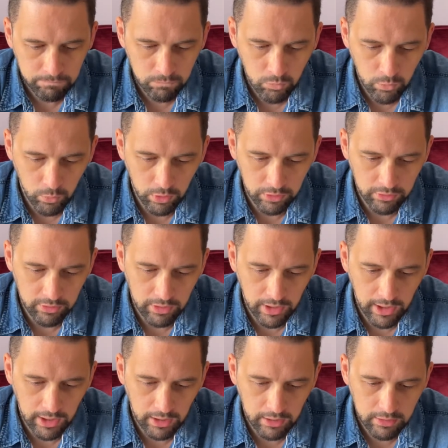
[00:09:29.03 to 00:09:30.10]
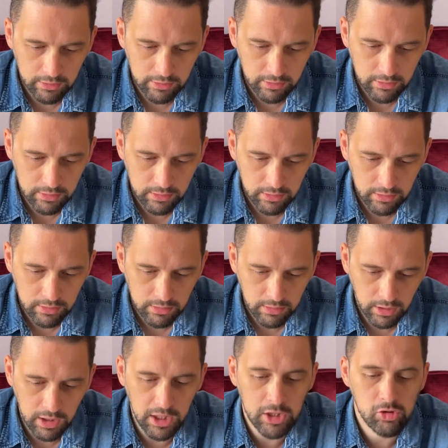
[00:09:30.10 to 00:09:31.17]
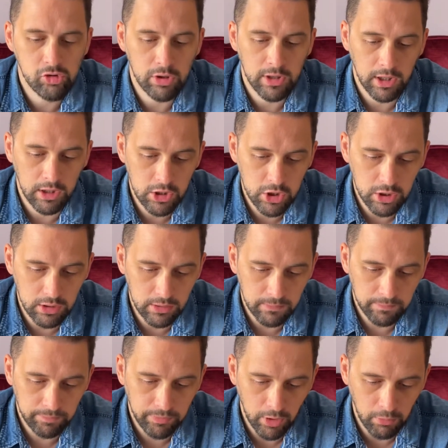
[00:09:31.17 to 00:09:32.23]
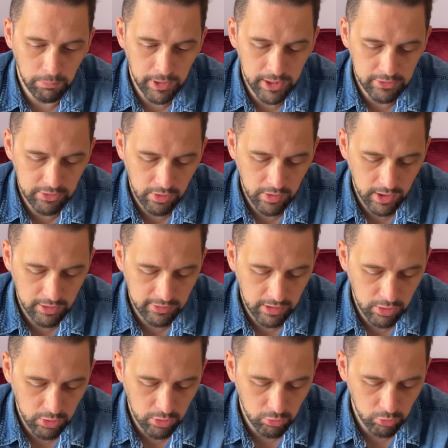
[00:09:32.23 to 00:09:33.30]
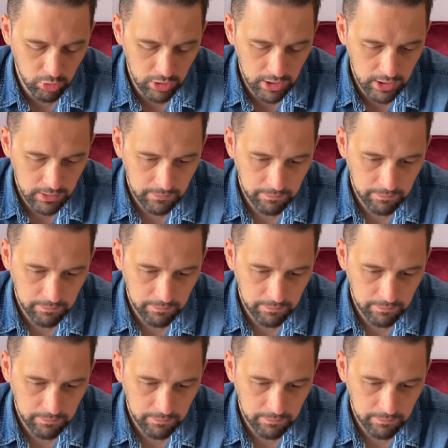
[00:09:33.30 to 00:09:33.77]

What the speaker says: What's next? An introduction on page 33.